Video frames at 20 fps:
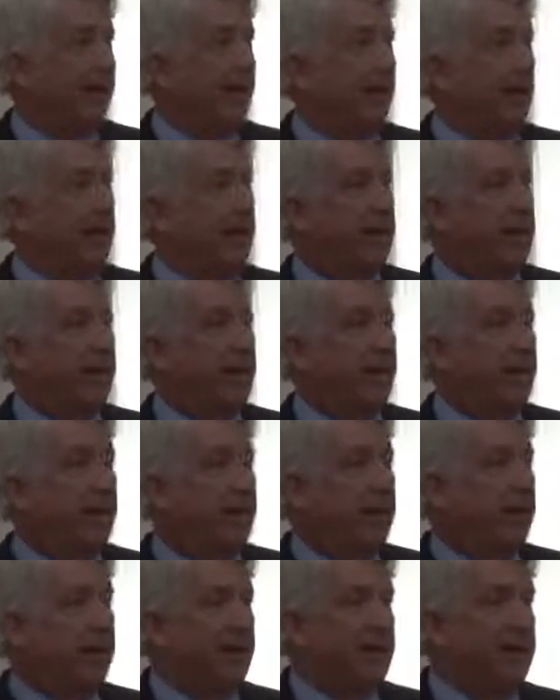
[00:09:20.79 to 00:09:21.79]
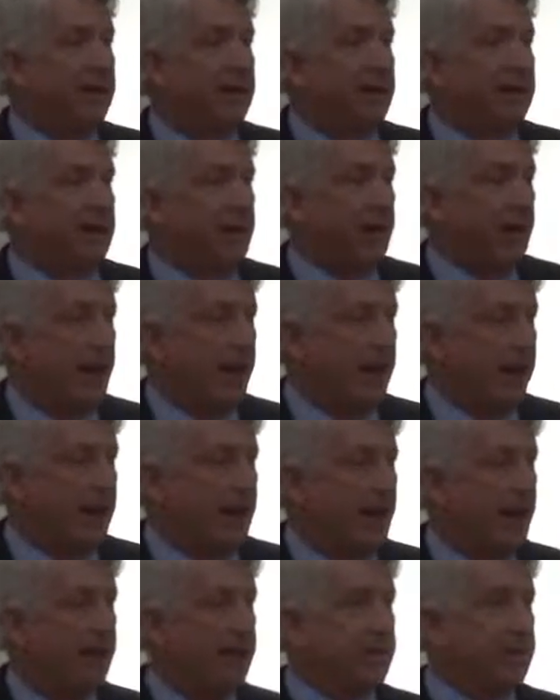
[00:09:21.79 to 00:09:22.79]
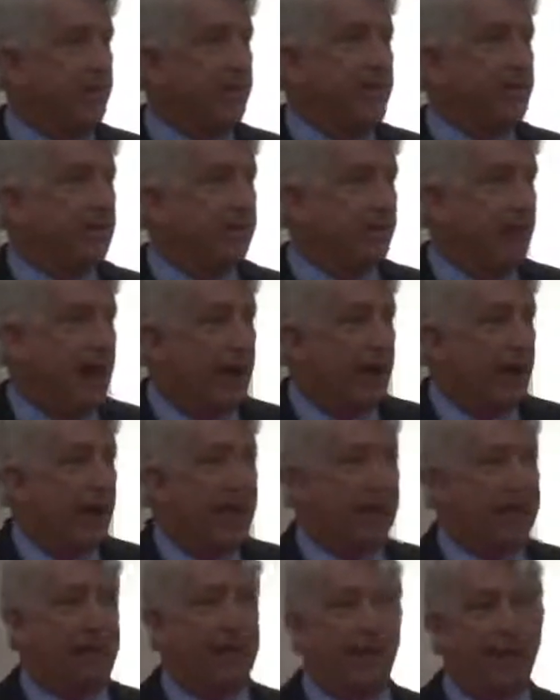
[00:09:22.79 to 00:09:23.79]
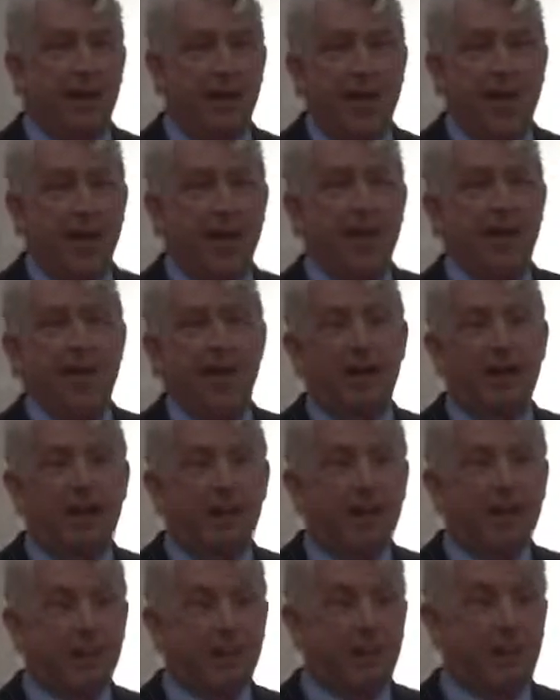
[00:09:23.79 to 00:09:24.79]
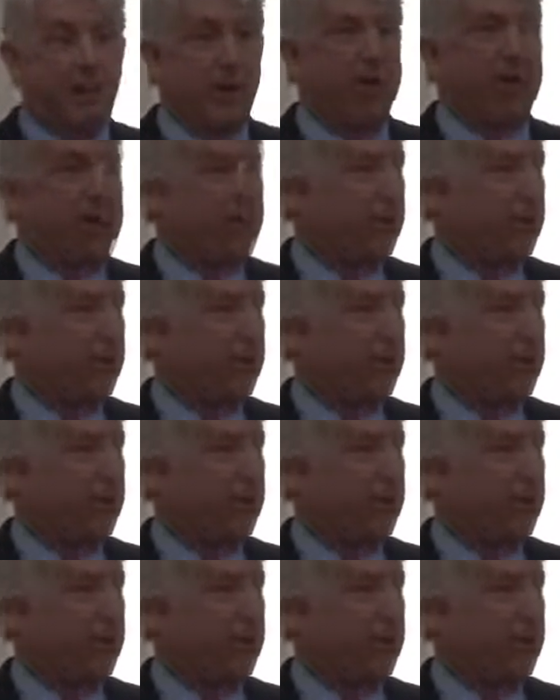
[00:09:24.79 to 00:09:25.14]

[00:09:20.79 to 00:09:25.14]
not only can't satisfy that high level of strict